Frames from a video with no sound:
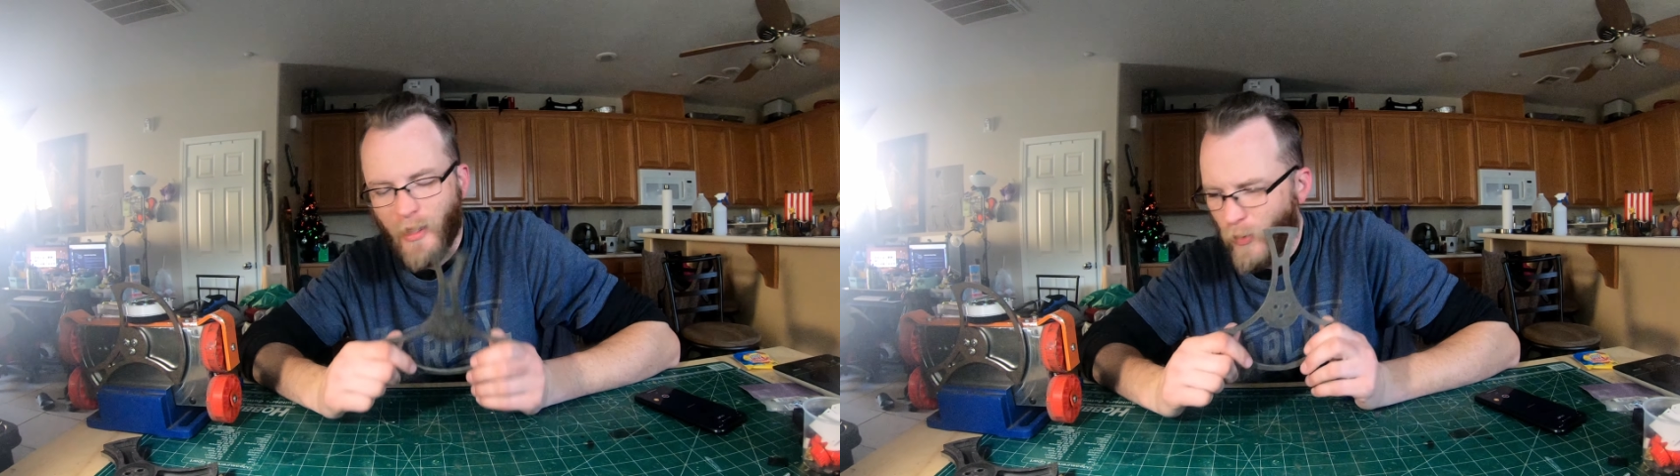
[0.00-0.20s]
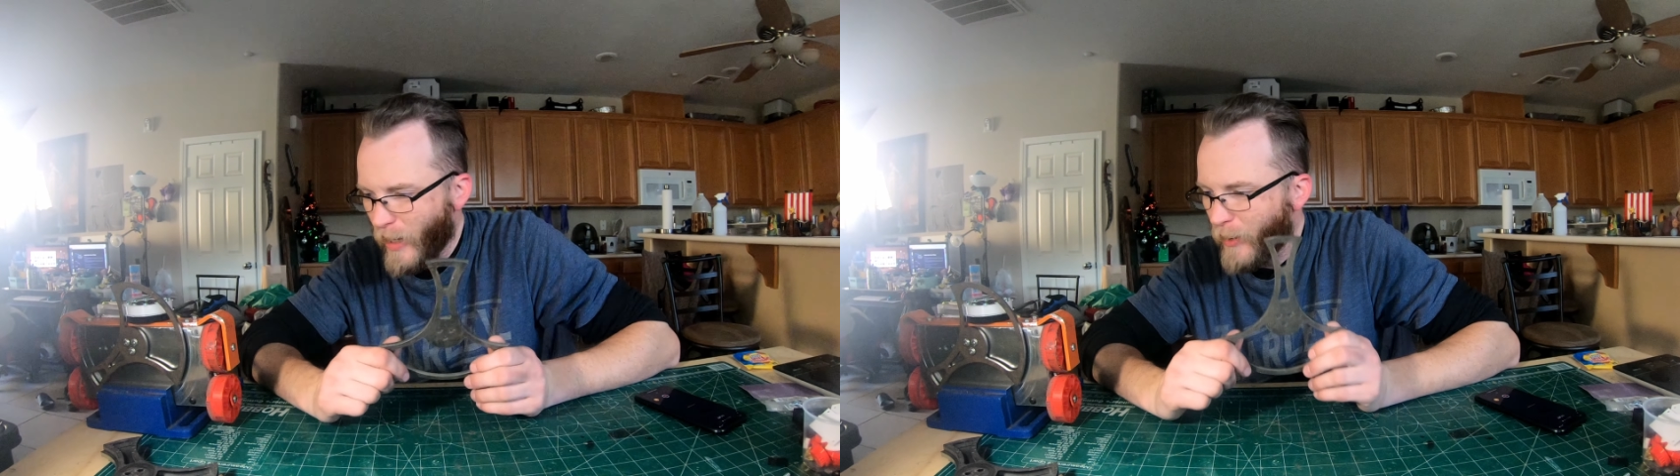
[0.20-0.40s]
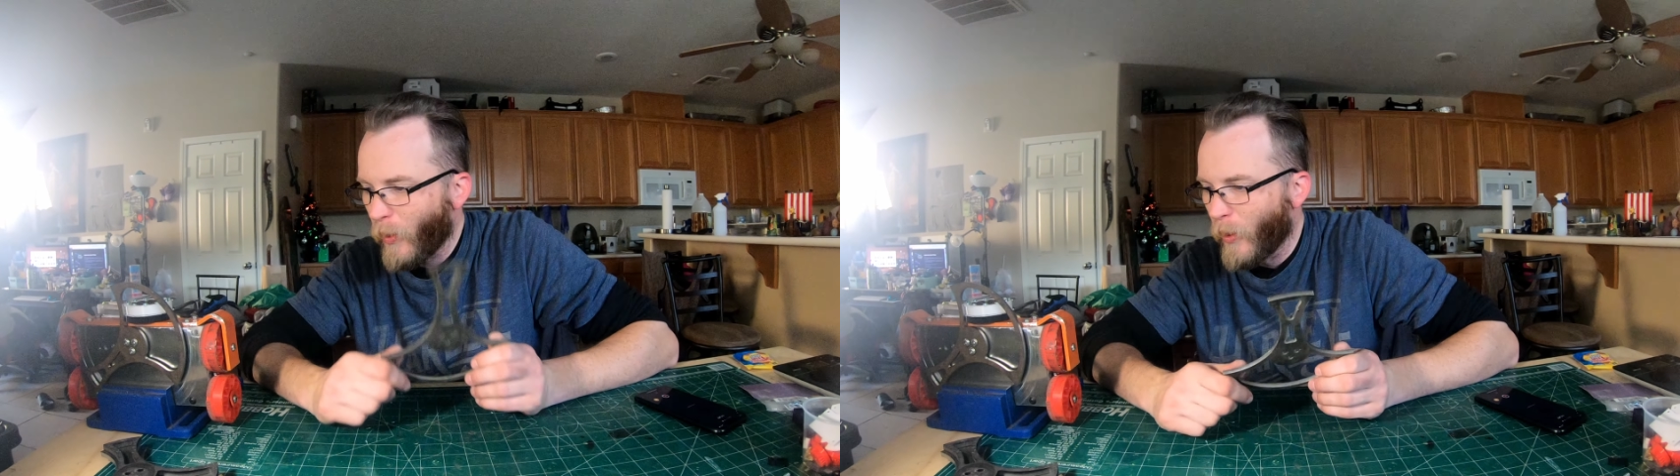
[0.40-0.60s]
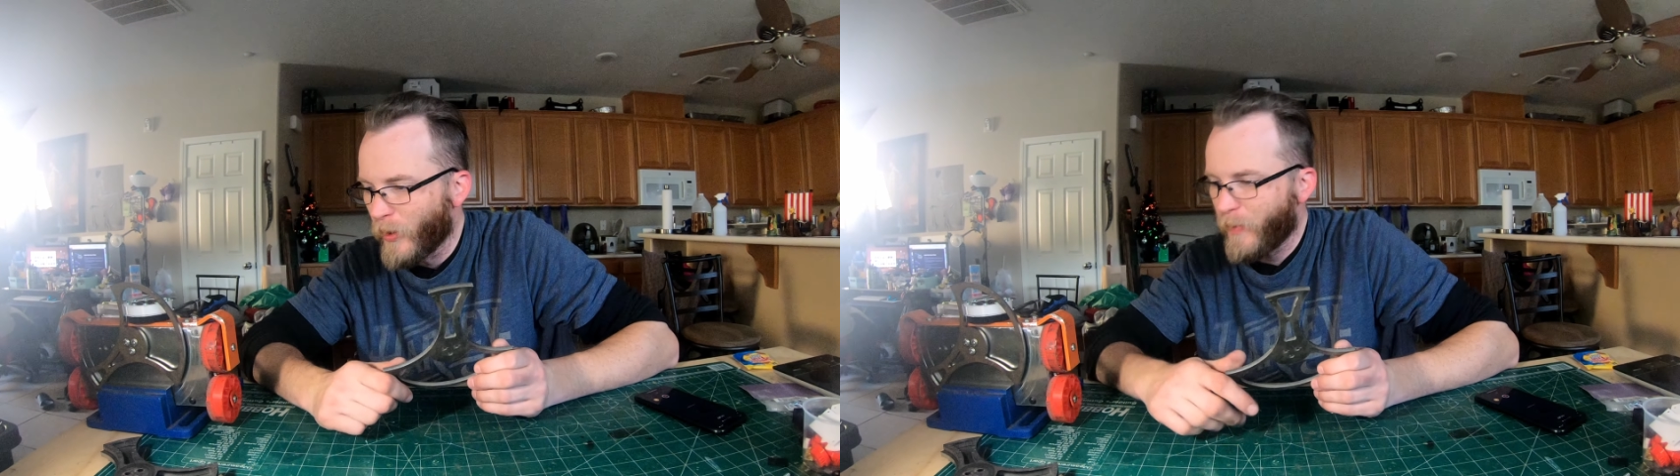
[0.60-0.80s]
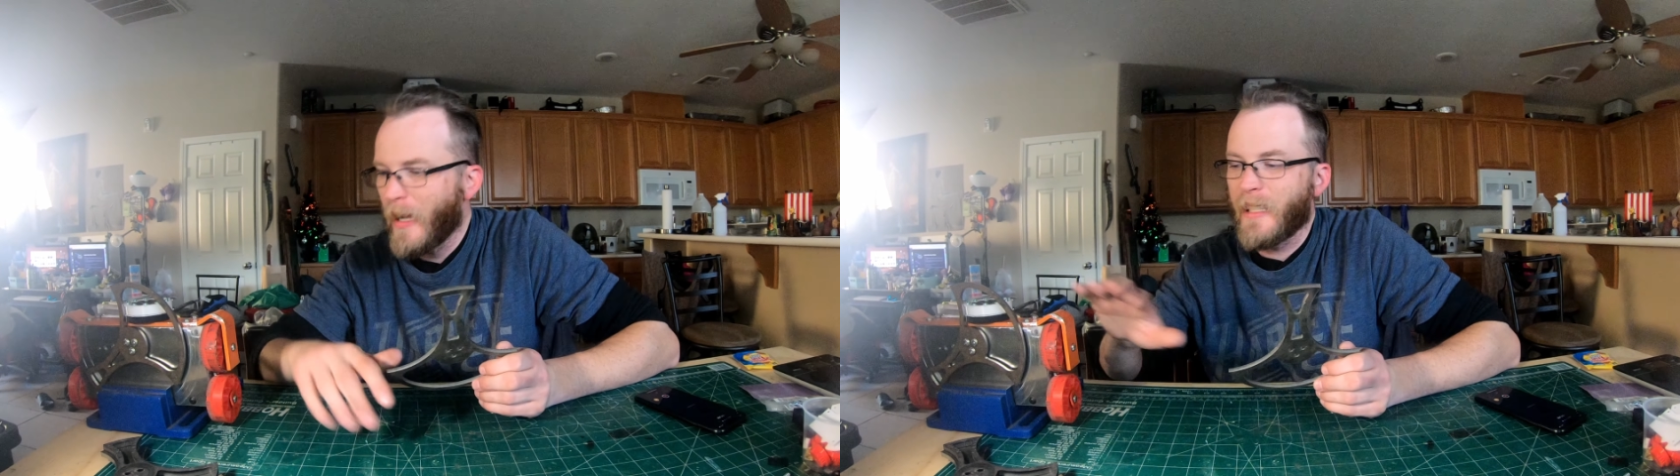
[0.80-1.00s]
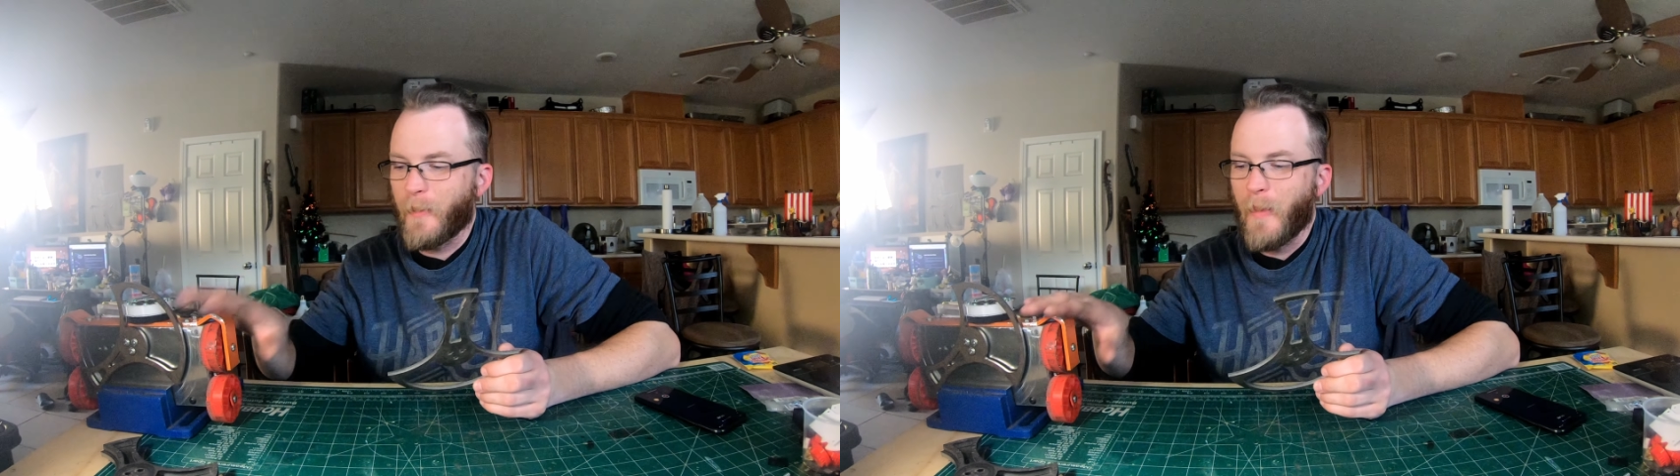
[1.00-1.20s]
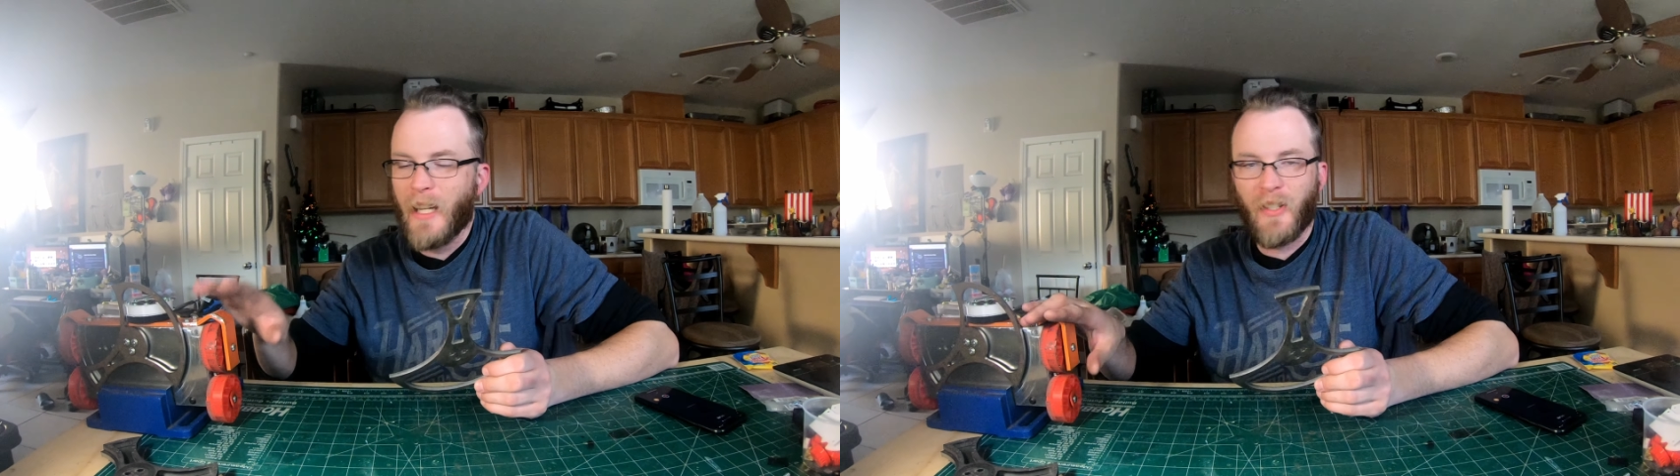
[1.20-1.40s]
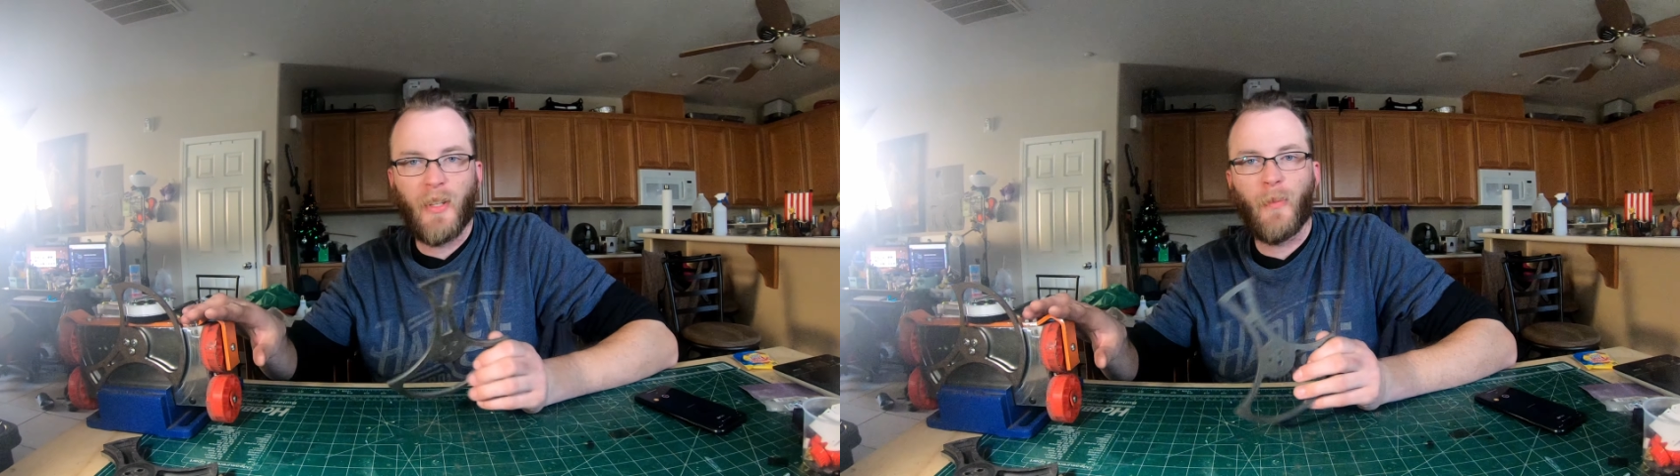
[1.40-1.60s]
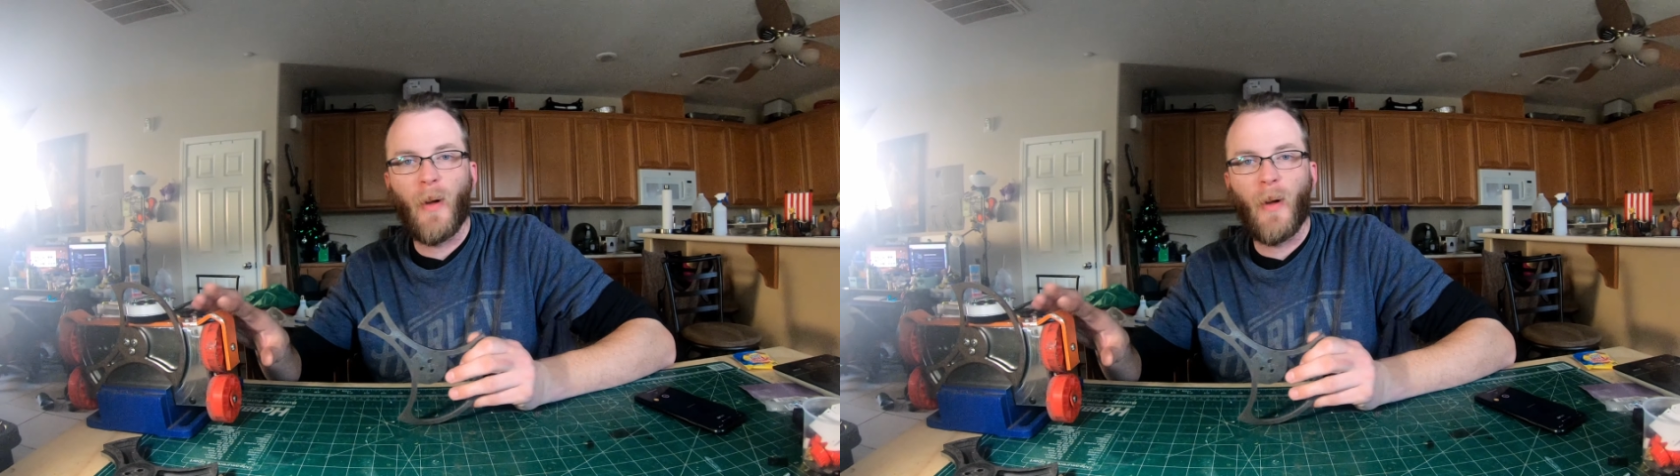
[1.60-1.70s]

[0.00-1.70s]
either red or orange paint to match the